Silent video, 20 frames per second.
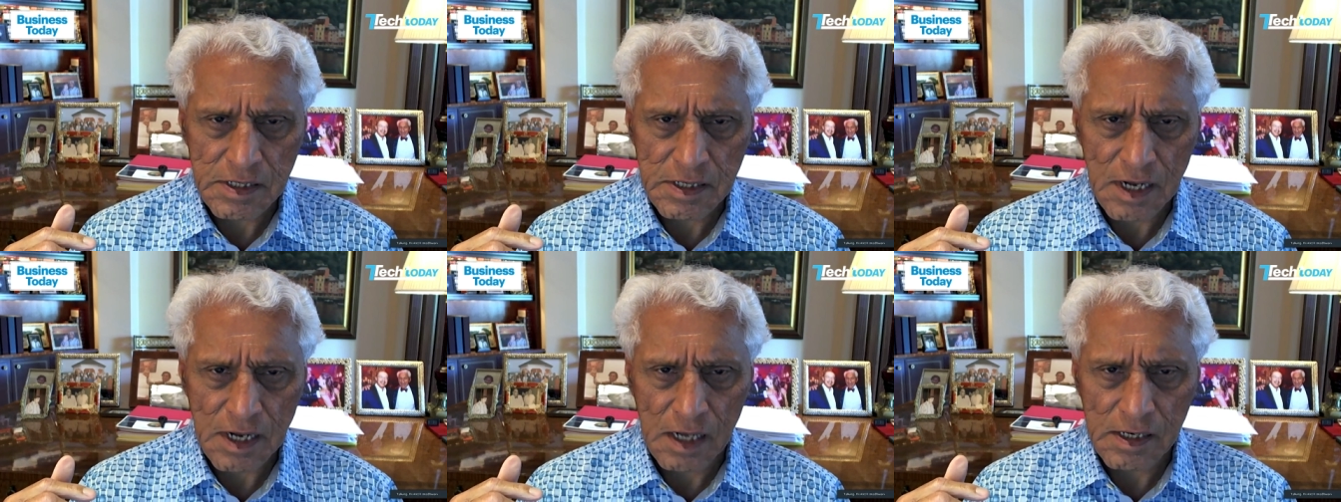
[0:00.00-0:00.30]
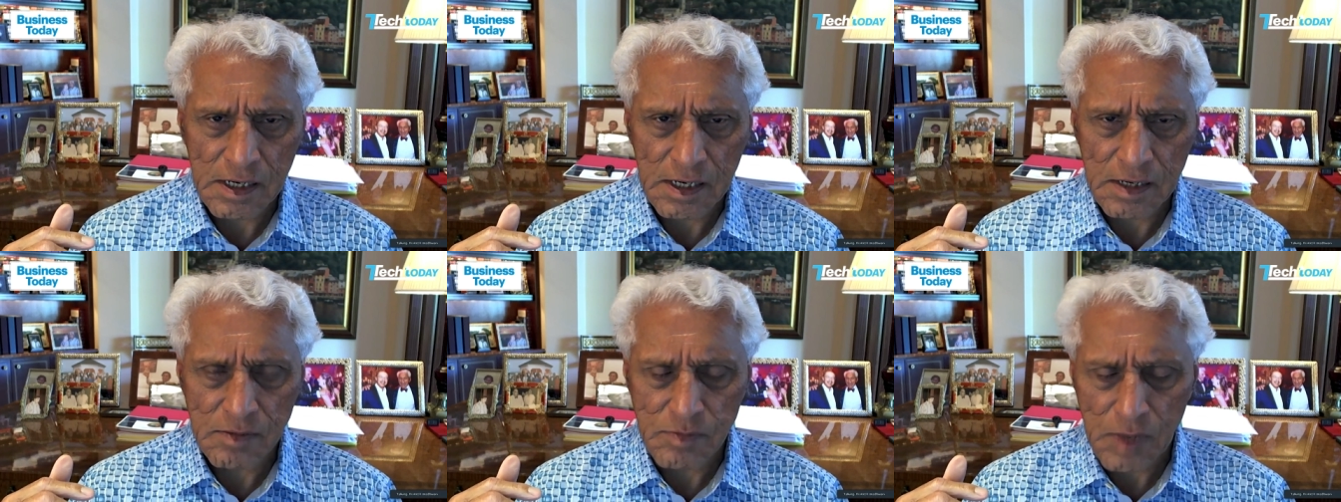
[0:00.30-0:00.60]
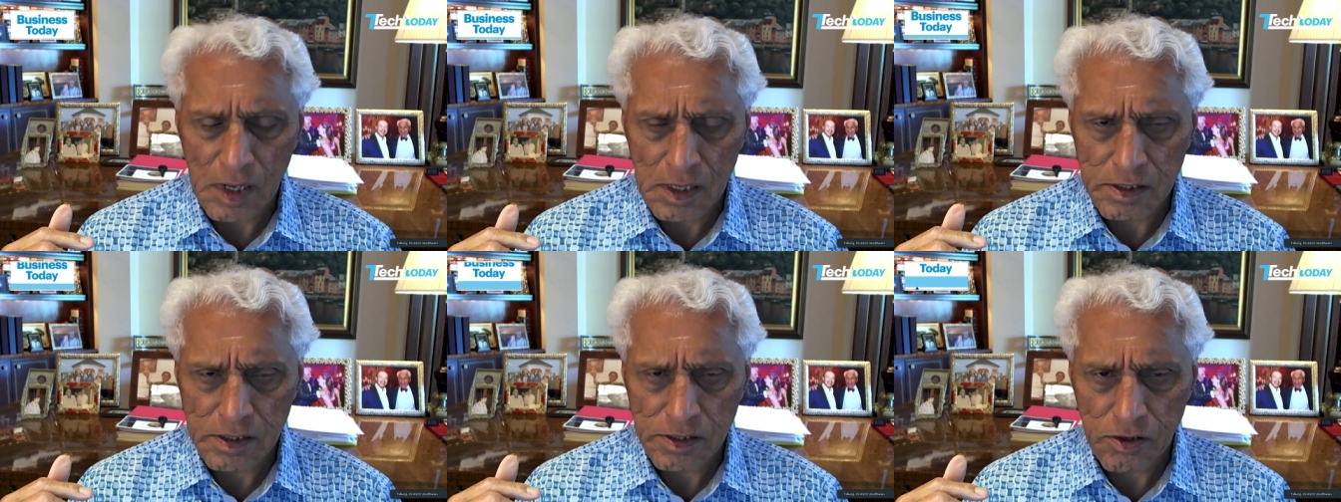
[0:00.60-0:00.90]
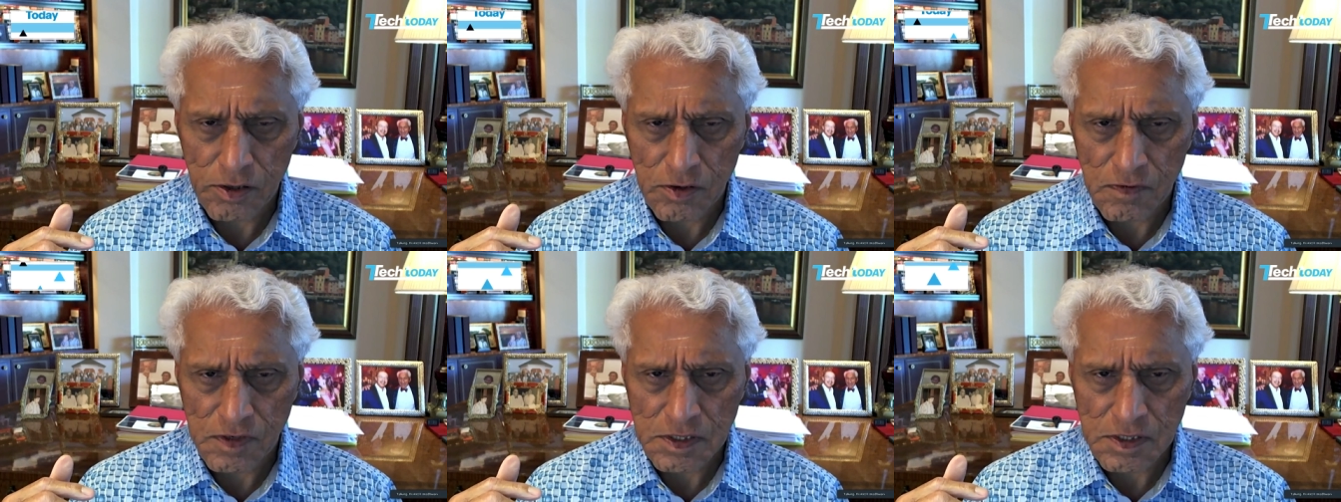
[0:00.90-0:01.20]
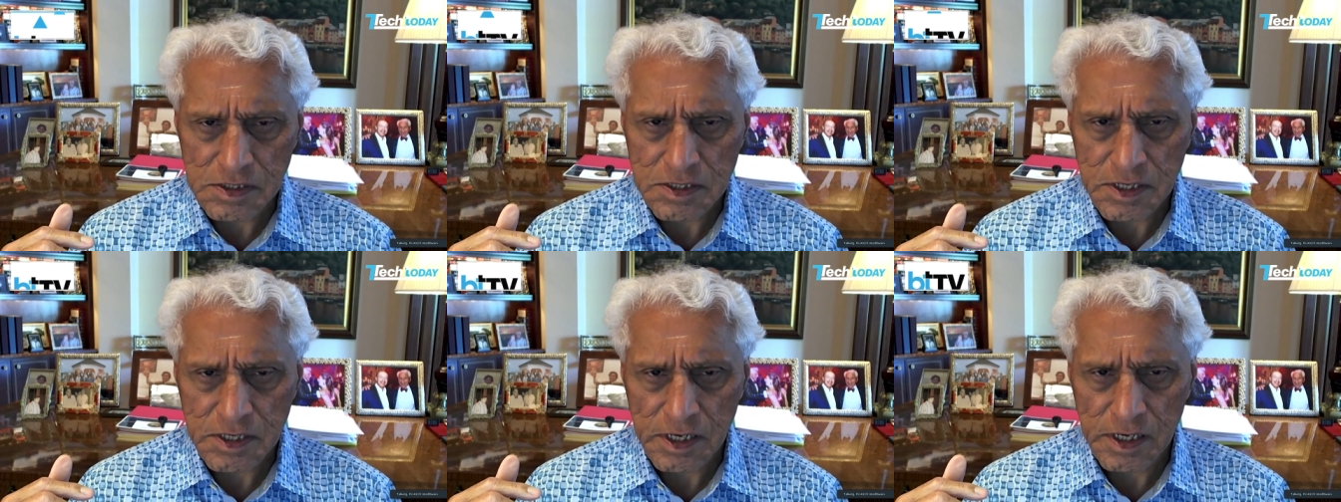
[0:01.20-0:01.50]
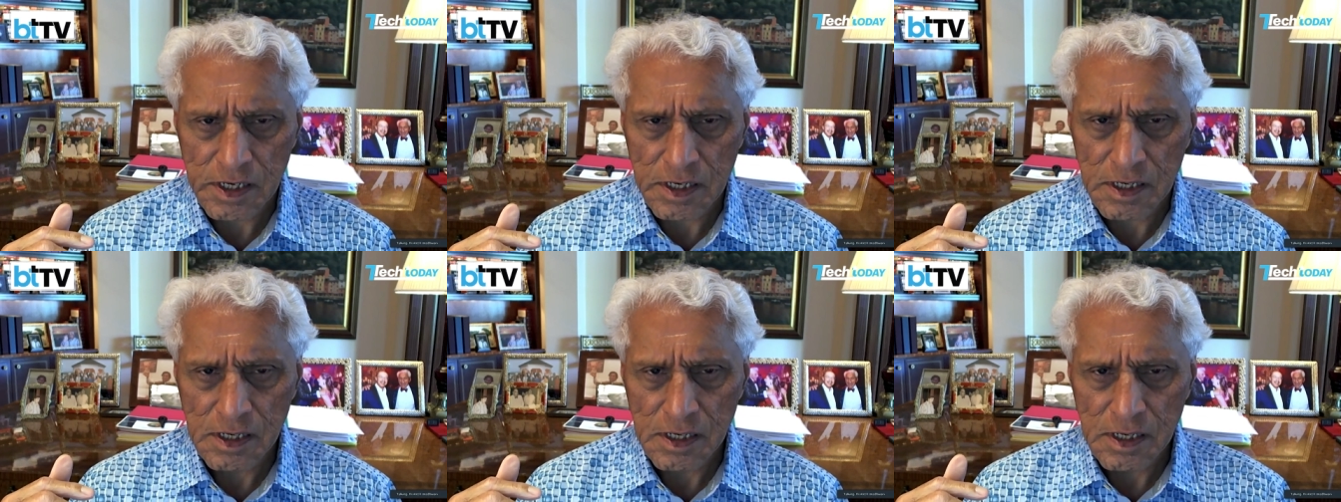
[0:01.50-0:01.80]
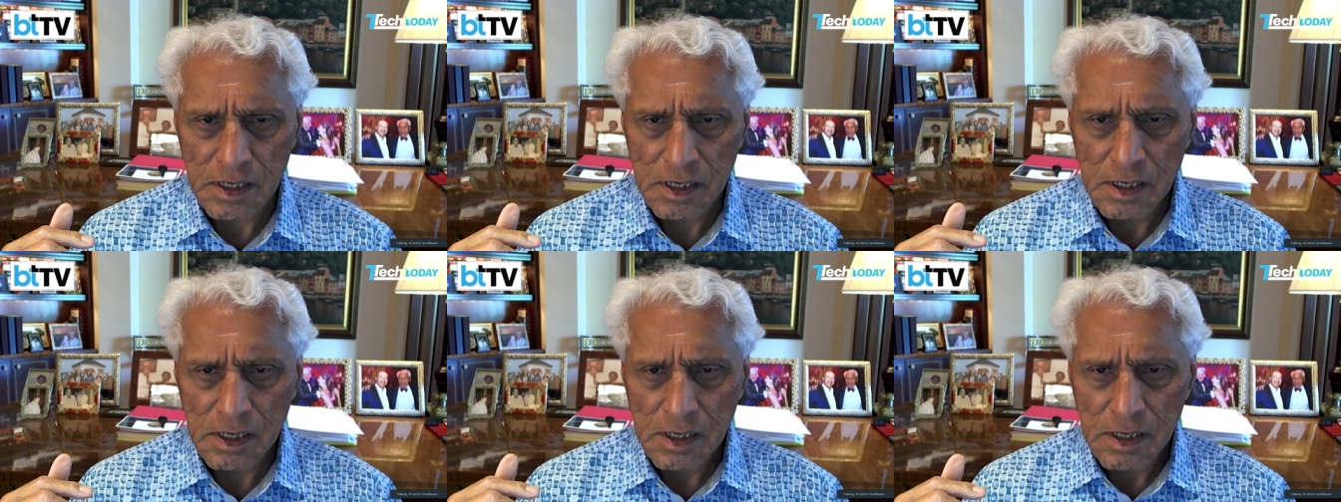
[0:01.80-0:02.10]
Carnegie Mellon University,
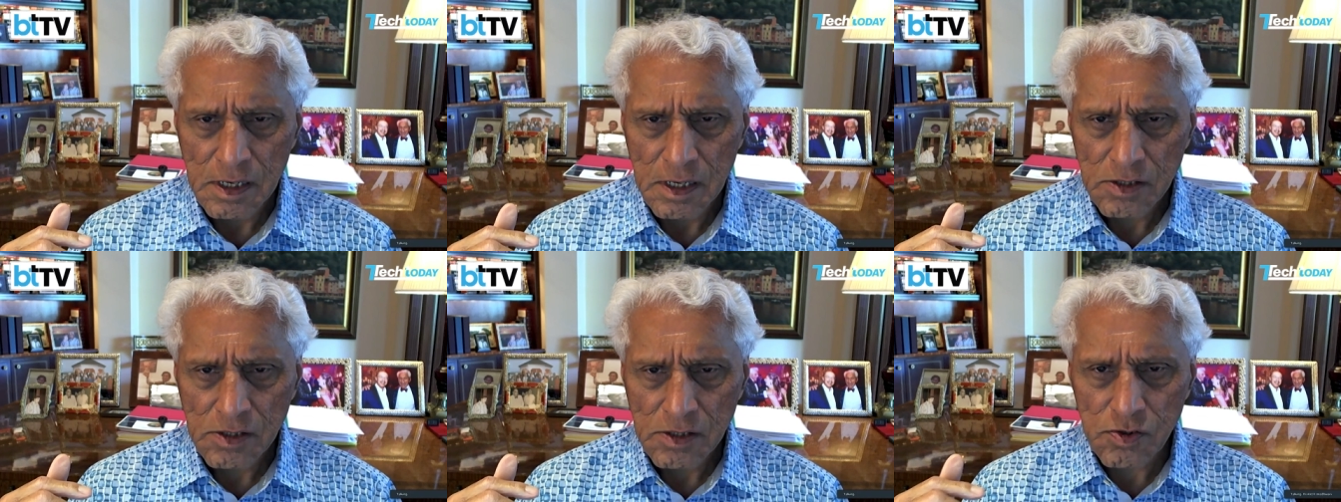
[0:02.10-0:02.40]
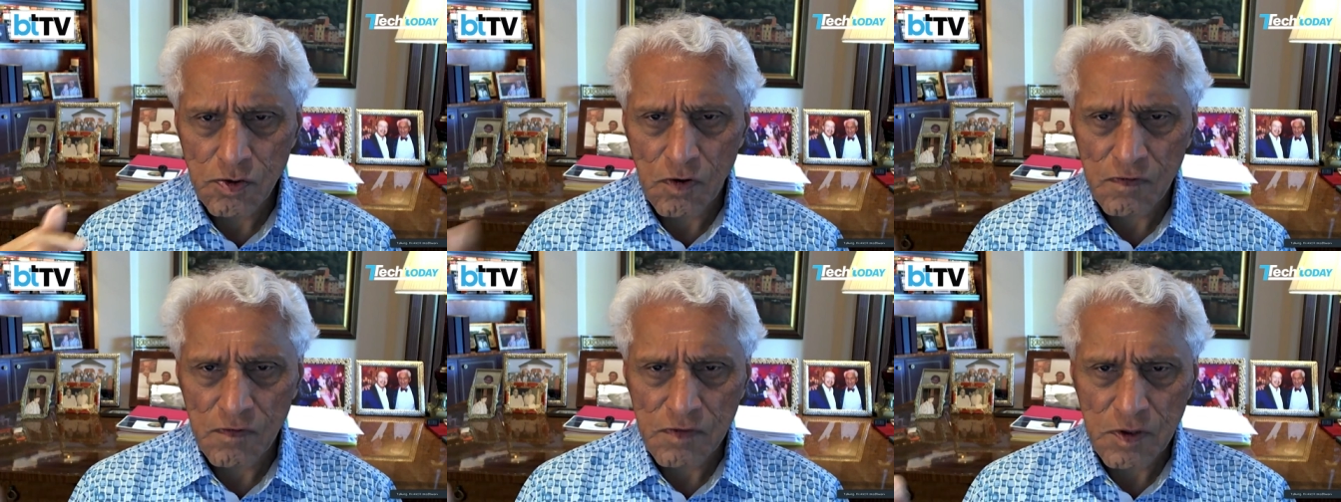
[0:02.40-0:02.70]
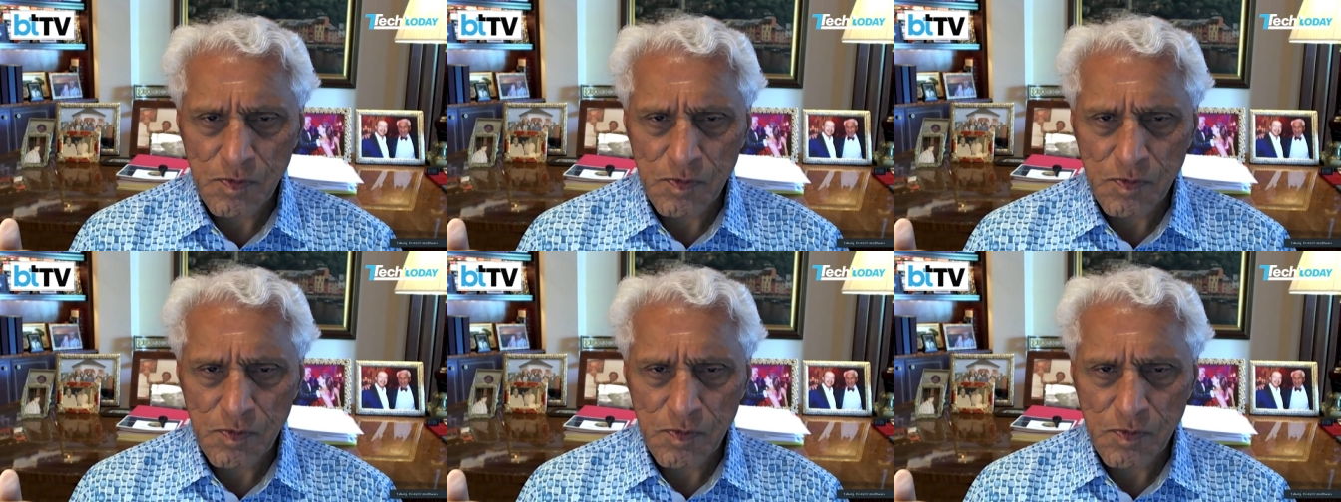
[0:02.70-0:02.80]
two of the